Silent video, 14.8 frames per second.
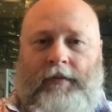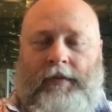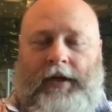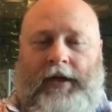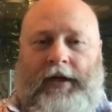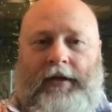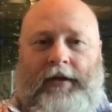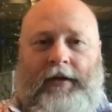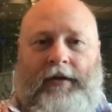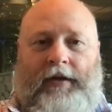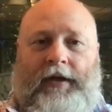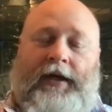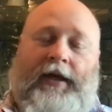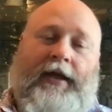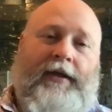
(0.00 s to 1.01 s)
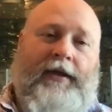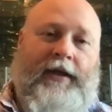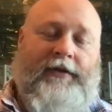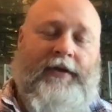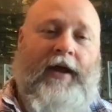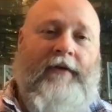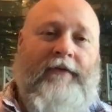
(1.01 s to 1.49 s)
And then again,
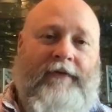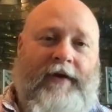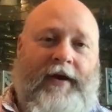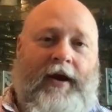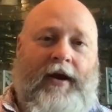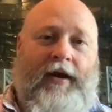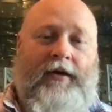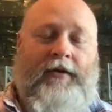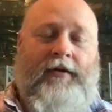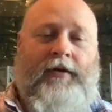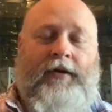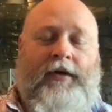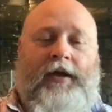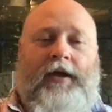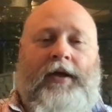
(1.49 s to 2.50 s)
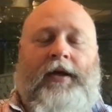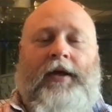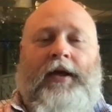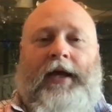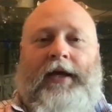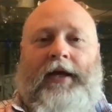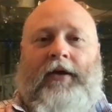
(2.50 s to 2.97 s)
that's not fair.
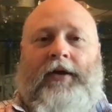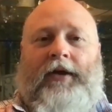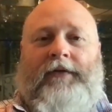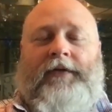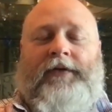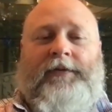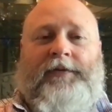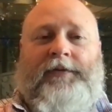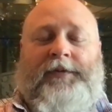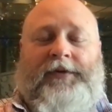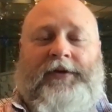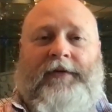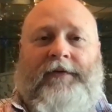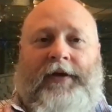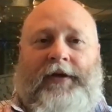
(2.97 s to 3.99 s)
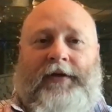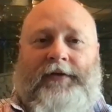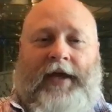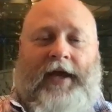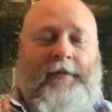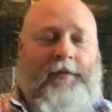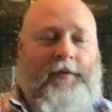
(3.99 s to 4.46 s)
And I'll give you some specific
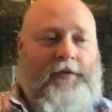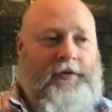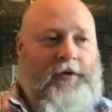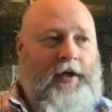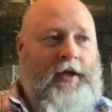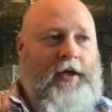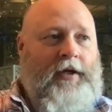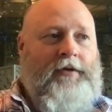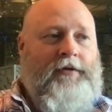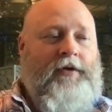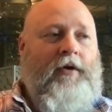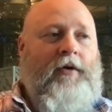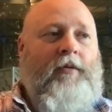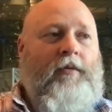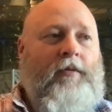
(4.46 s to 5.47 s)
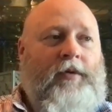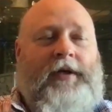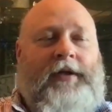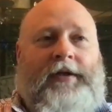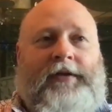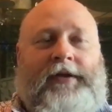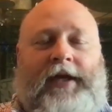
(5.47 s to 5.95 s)
examples. So
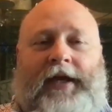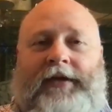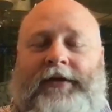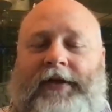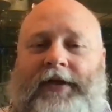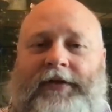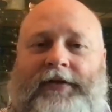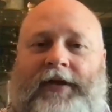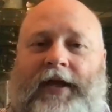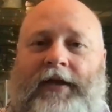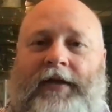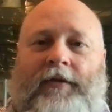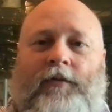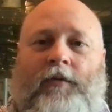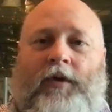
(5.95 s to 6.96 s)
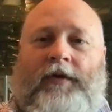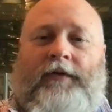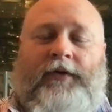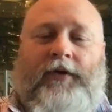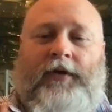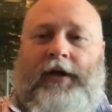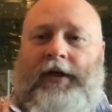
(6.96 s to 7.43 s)
in this case, let's say that one of
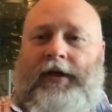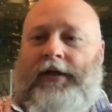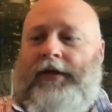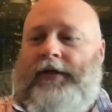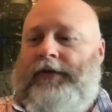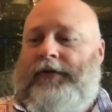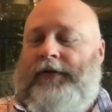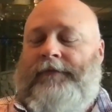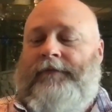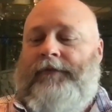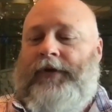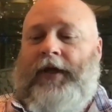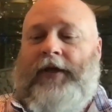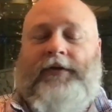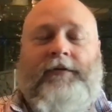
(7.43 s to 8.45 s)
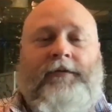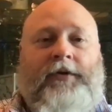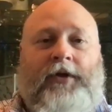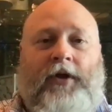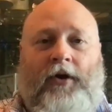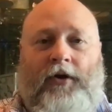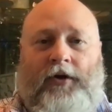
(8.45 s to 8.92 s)
your kids doesn't
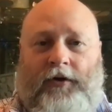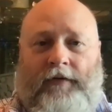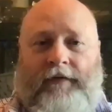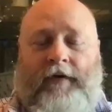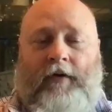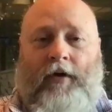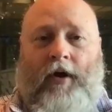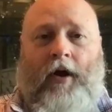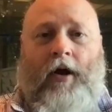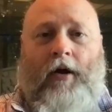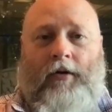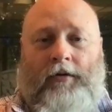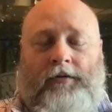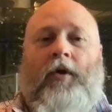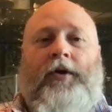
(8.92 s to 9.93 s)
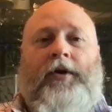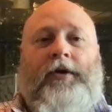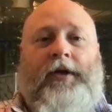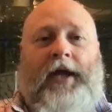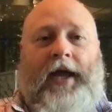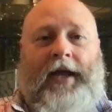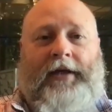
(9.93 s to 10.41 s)
return your phone call or your
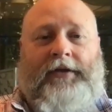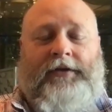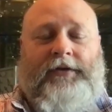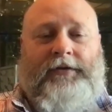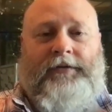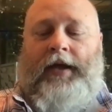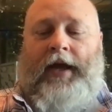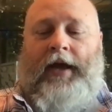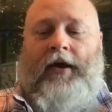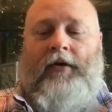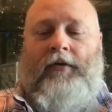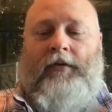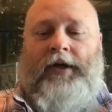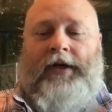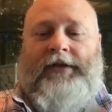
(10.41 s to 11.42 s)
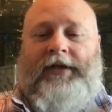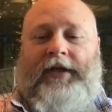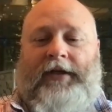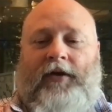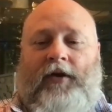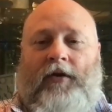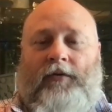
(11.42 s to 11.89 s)
text. Now, when I
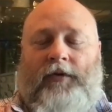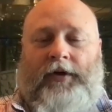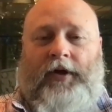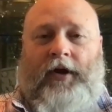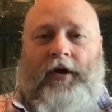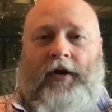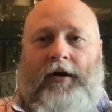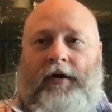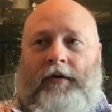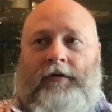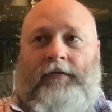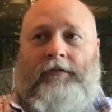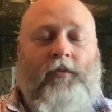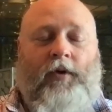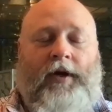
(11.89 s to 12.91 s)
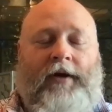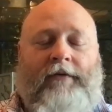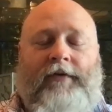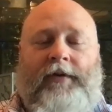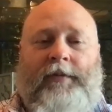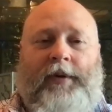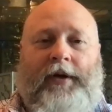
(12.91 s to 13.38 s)
say don't return,
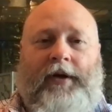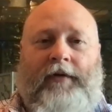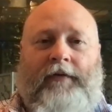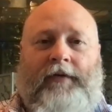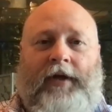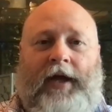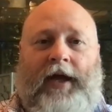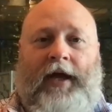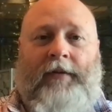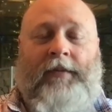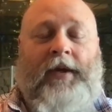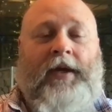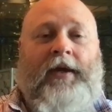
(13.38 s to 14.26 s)
whatever the period of time,